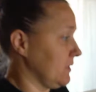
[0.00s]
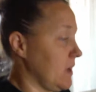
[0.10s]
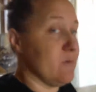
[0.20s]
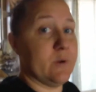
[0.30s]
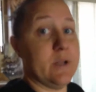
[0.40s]

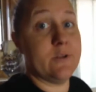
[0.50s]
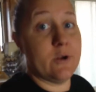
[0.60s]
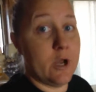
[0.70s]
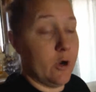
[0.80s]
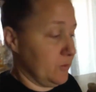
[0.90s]
I went in there
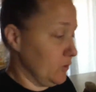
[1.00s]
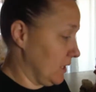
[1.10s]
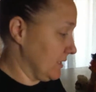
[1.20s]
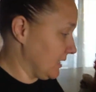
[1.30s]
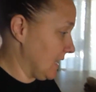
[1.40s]
and helped do
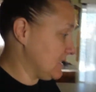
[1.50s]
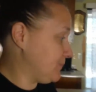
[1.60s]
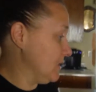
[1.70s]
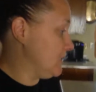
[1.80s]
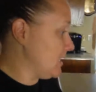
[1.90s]
like the last
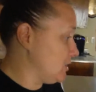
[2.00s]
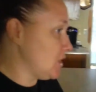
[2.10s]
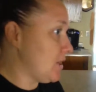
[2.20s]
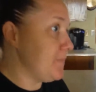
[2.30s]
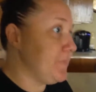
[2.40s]
bit of touch
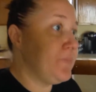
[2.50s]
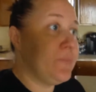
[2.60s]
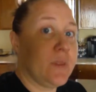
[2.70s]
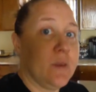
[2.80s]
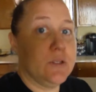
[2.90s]
up.
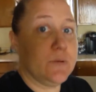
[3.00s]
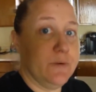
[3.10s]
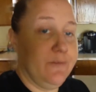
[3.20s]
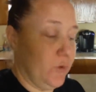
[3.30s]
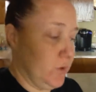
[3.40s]
So I'm
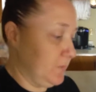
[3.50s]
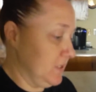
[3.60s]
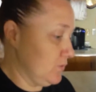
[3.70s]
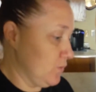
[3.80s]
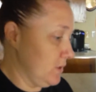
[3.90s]
going to fold up
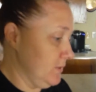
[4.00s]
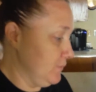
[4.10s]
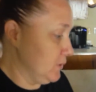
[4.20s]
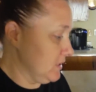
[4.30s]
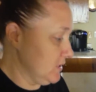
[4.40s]
this one,
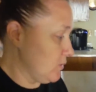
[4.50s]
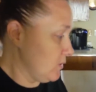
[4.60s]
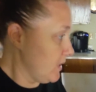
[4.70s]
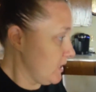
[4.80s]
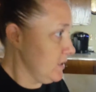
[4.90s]
put this one
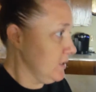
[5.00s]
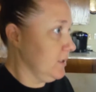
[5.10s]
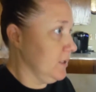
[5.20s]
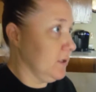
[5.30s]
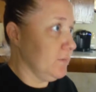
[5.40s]
away.
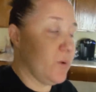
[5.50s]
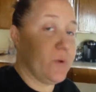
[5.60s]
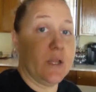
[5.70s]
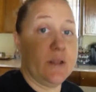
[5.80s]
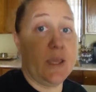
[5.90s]
But we
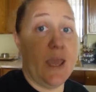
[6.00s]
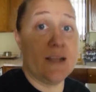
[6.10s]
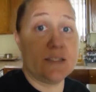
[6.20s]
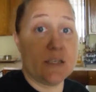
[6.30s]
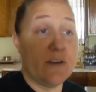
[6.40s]
got the
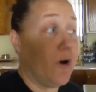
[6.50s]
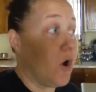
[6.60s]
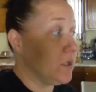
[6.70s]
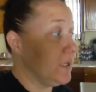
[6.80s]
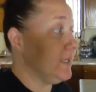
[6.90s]
cat stuff
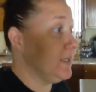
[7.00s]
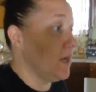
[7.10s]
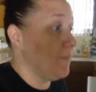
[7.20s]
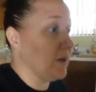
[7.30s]
all cleaned up.